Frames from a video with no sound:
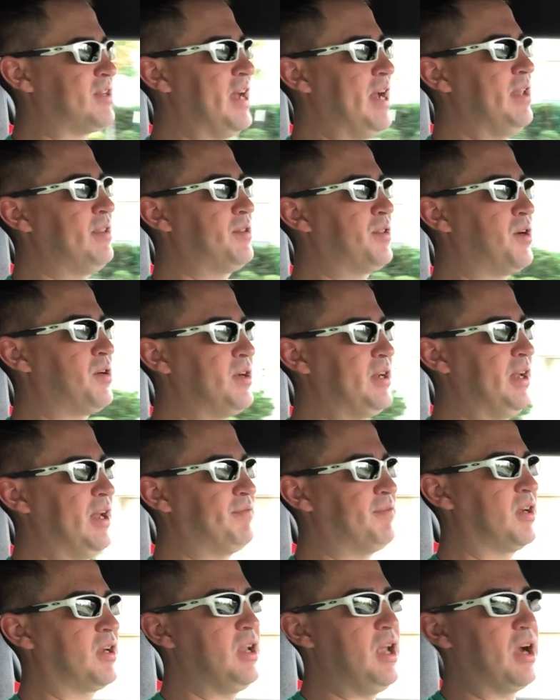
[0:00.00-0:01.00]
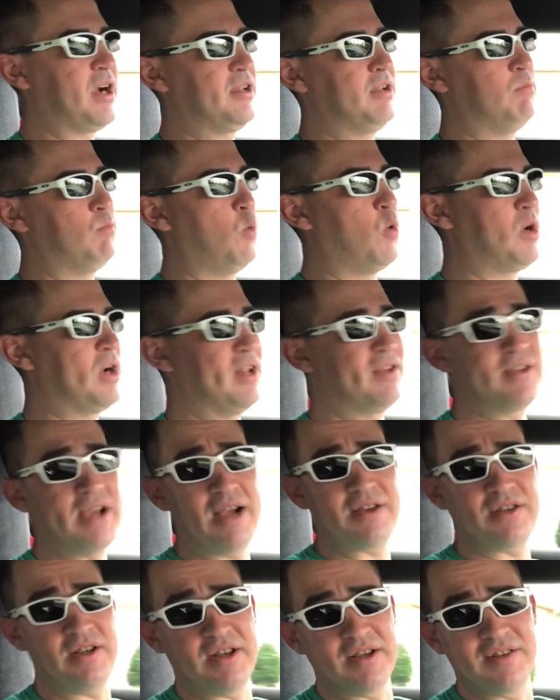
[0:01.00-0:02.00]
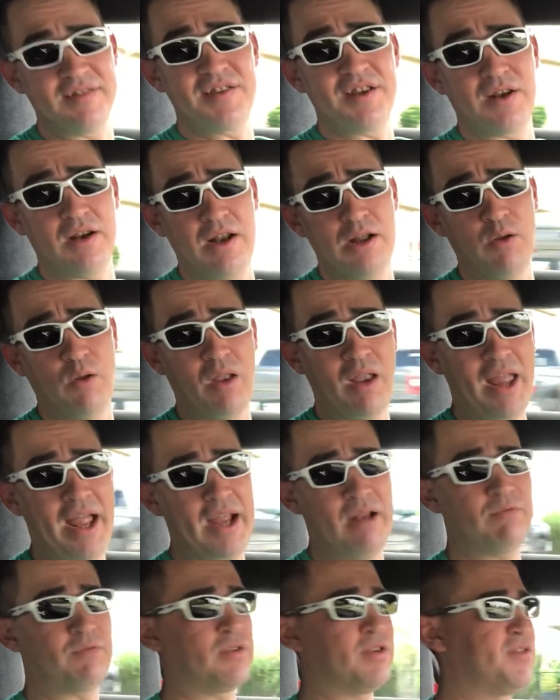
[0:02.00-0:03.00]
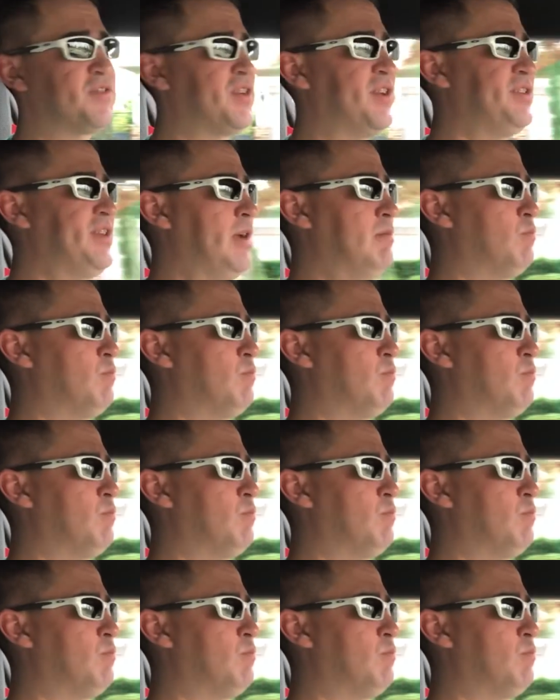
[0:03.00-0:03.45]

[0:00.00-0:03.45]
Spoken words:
10:30, 11 o'clock in the morning. It's actually considered a little late for a Sunday